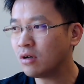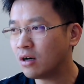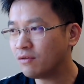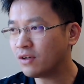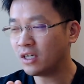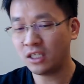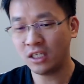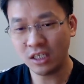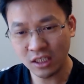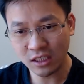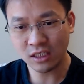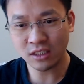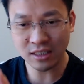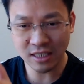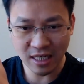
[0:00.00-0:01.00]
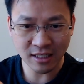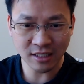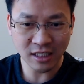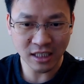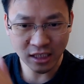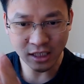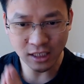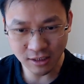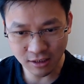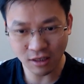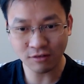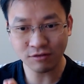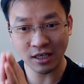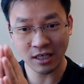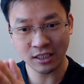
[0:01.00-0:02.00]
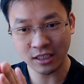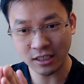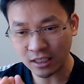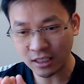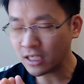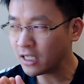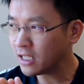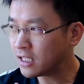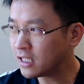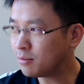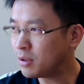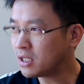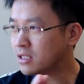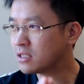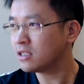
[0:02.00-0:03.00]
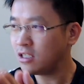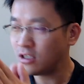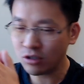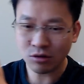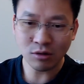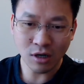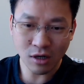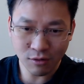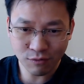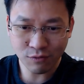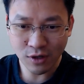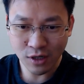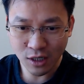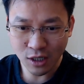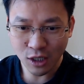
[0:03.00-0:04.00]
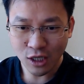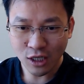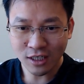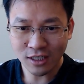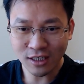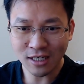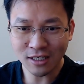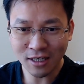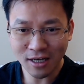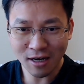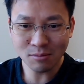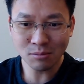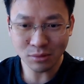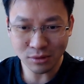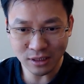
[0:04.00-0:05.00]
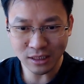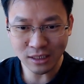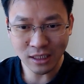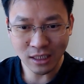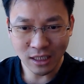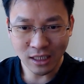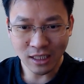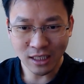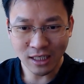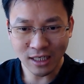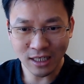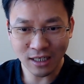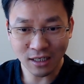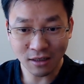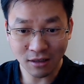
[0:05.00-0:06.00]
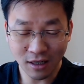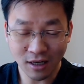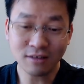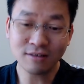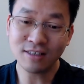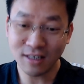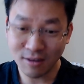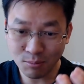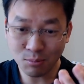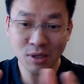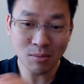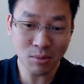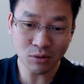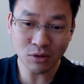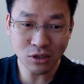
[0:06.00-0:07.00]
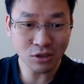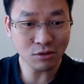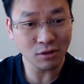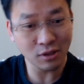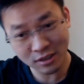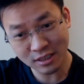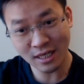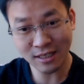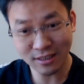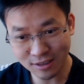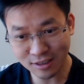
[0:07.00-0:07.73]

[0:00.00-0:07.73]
of a team is that a leader of that team. The biggest issue of that a company, I'm saying people issue is that a